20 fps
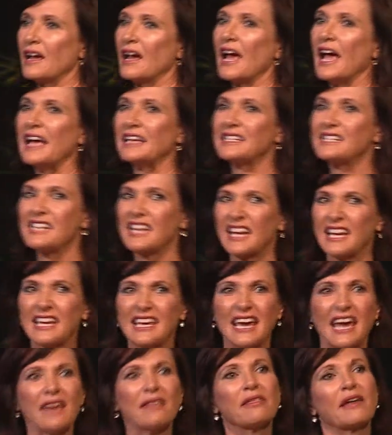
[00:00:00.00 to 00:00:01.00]
And
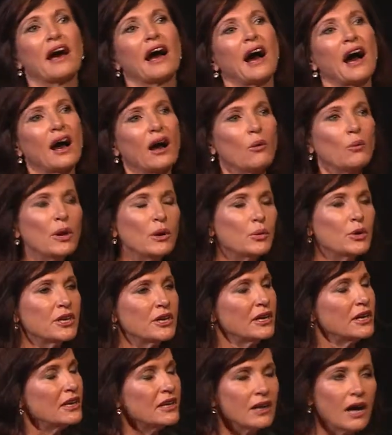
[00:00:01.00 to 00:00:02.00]
together,
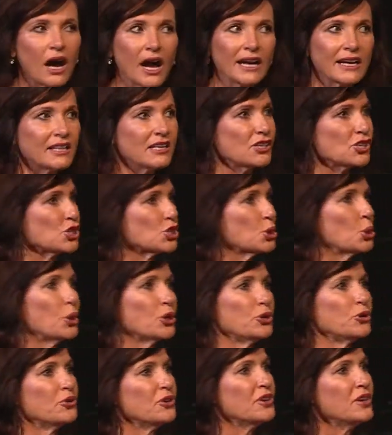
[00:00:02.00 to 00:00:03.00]
I can assure
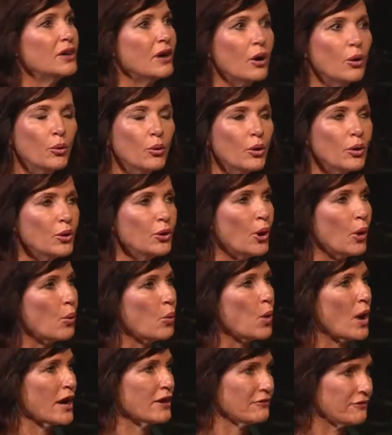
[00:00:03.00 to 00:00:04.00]
you, not
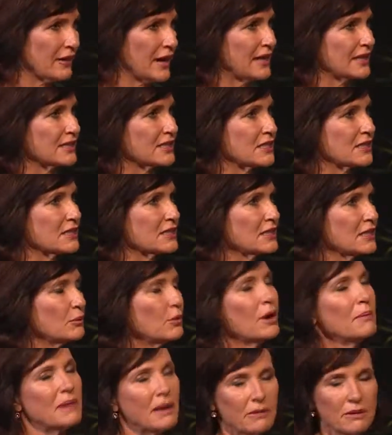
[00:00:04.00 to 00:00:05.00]
one of us,
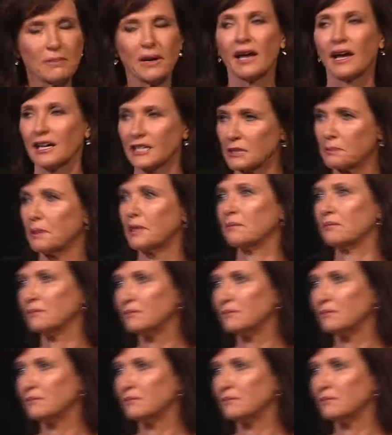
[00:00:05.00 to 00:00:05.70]
well, maybe my husband,